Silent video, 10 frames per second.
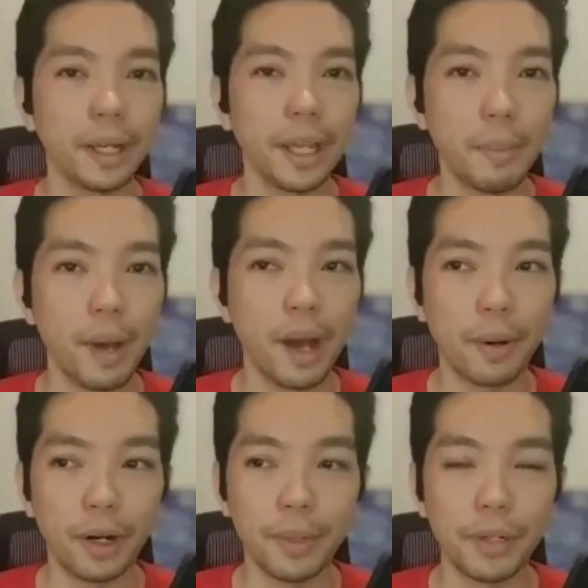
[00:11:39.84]
a hip hop
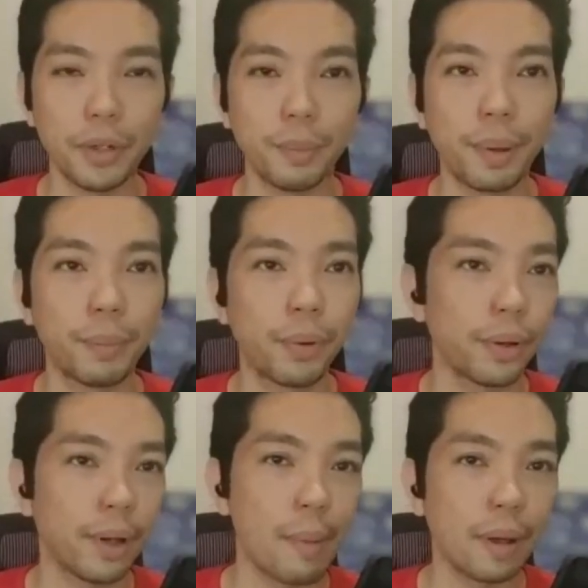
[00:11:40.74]
R and B dude, but,
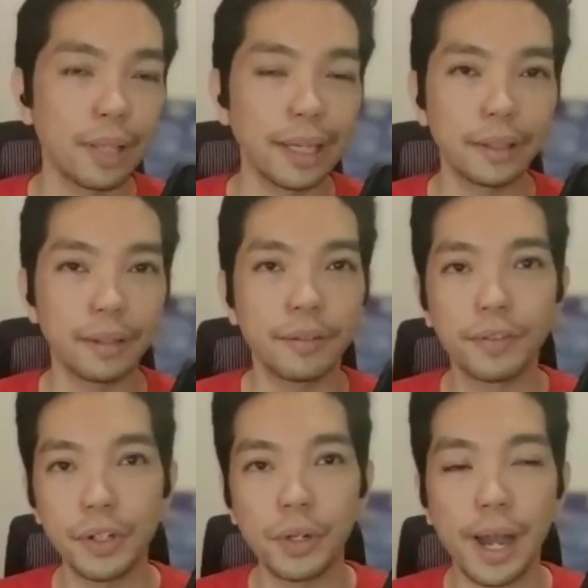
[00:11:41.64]
but how about like
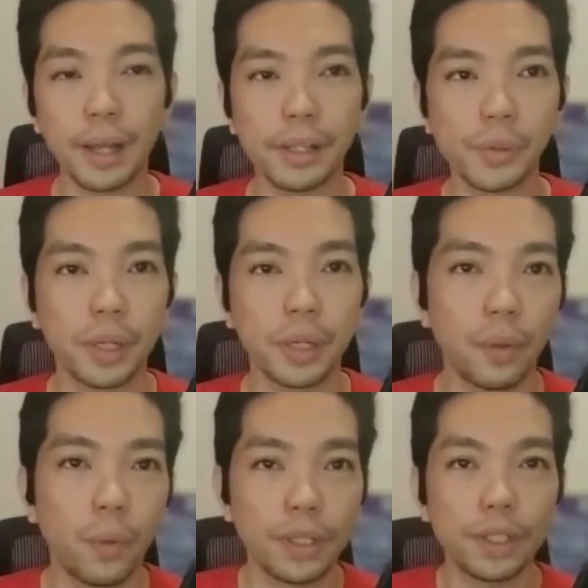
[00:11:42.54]
for you, Kyle, as well?
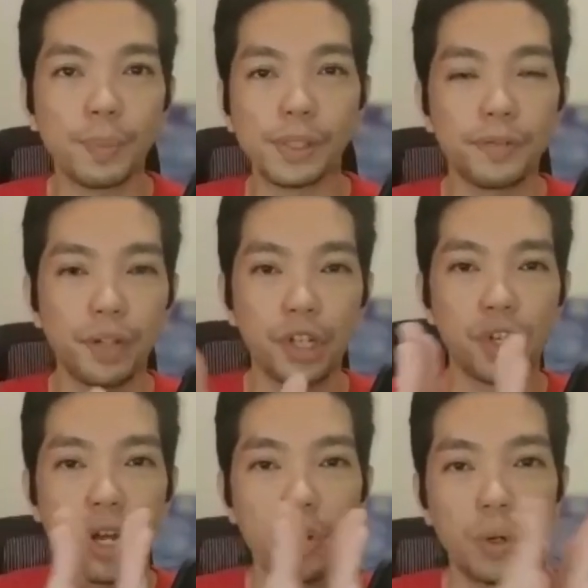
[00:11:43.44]
Like what specific
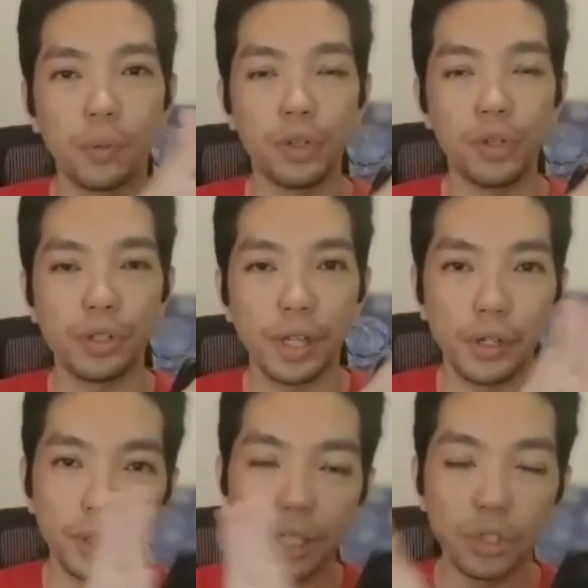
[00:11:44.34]
genre would you say
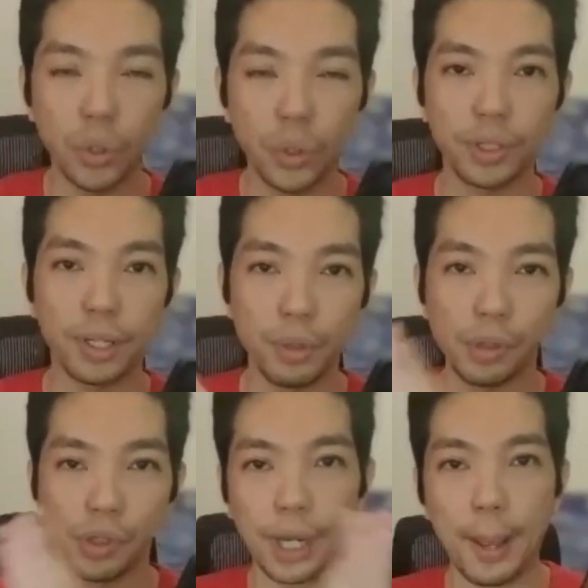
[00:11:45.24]
you lean towards in
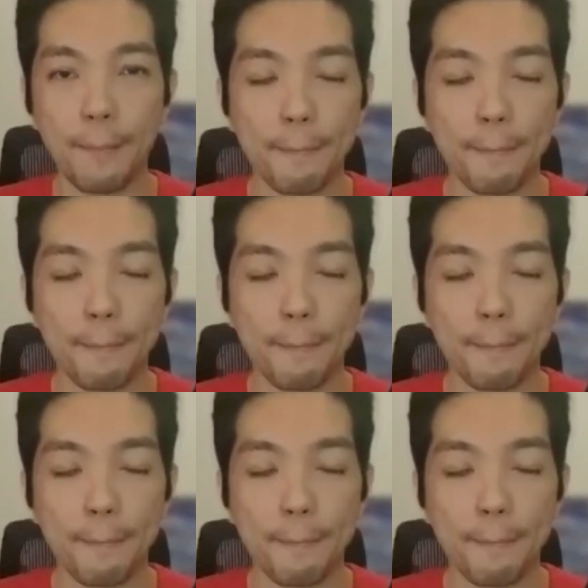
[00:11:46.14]
music?